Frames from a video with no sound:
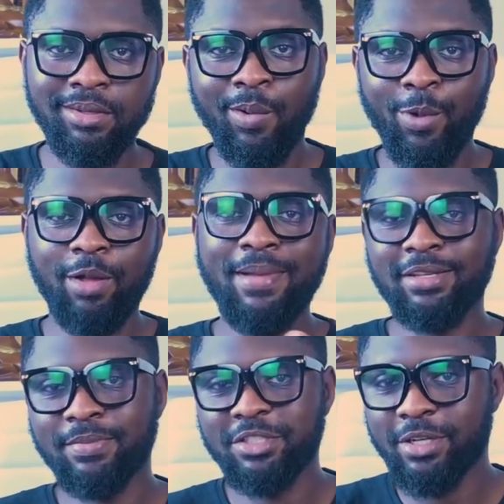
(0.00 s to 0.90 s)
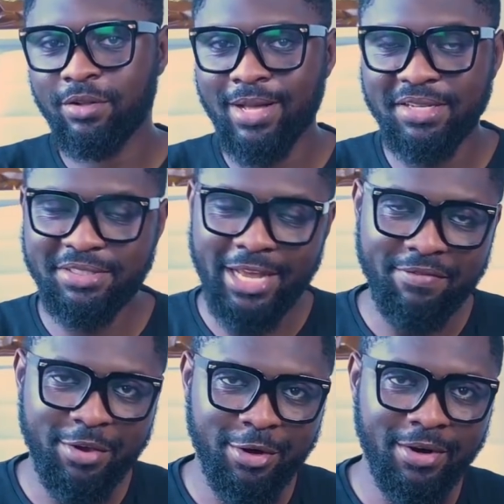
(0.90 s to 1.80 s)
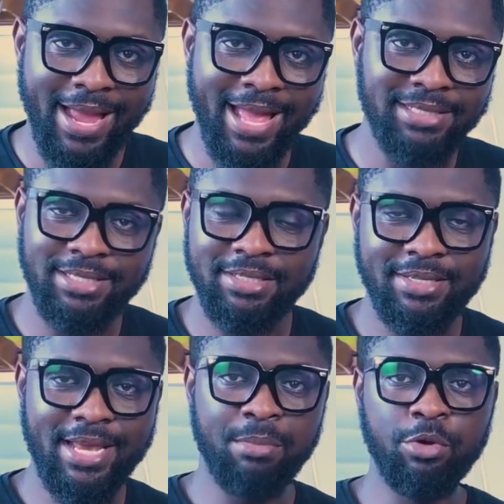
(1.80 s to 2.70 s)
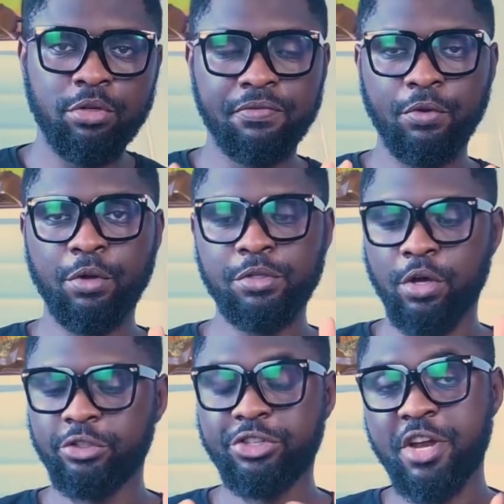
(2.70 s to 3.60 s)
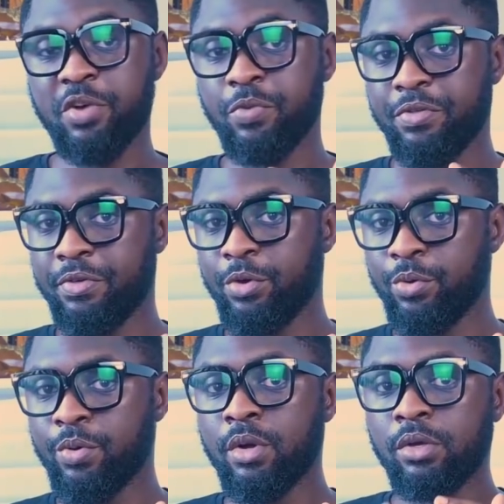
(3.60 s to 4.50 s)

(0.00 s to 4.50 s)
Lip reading: Welcome back to my channel, guys. Dave here, and today I'm going to focus on sharing with you